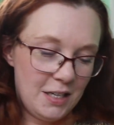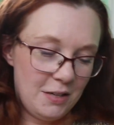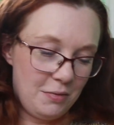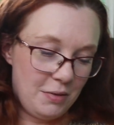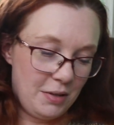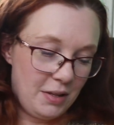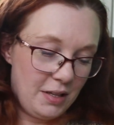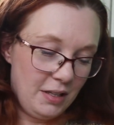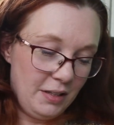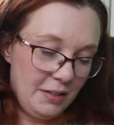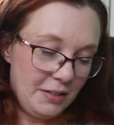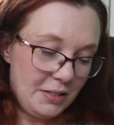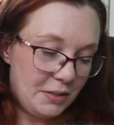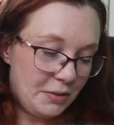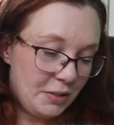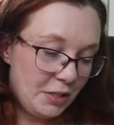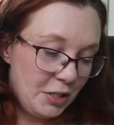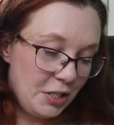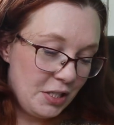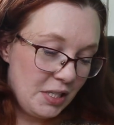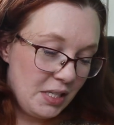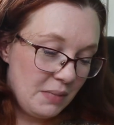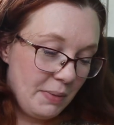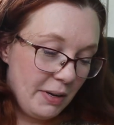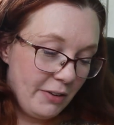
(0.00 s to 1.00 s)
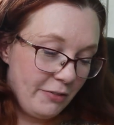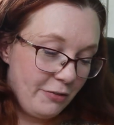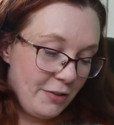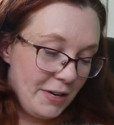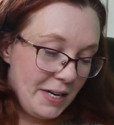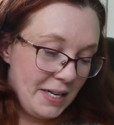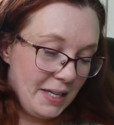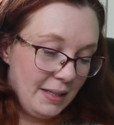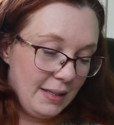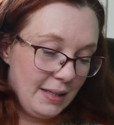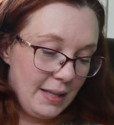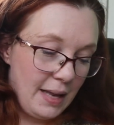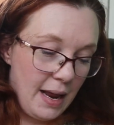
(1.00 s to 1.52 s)
with illustrations by
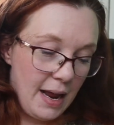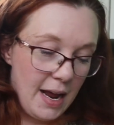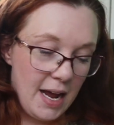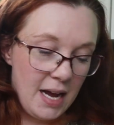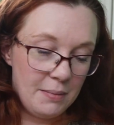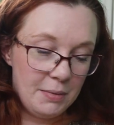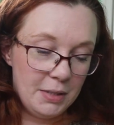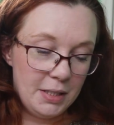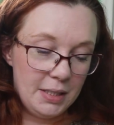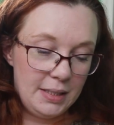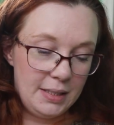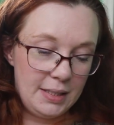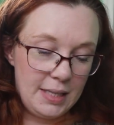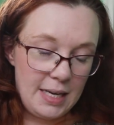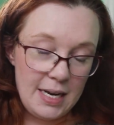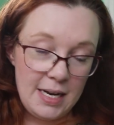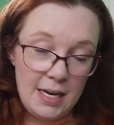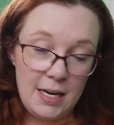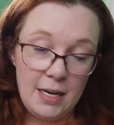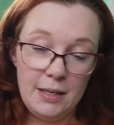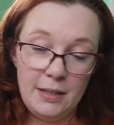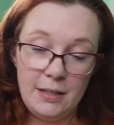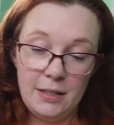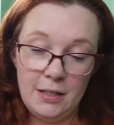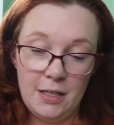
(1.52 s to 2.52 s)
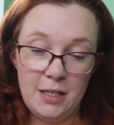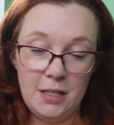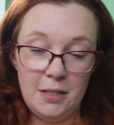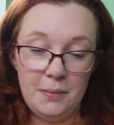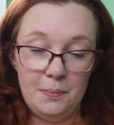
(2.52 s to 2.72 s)
Frankel Habit, and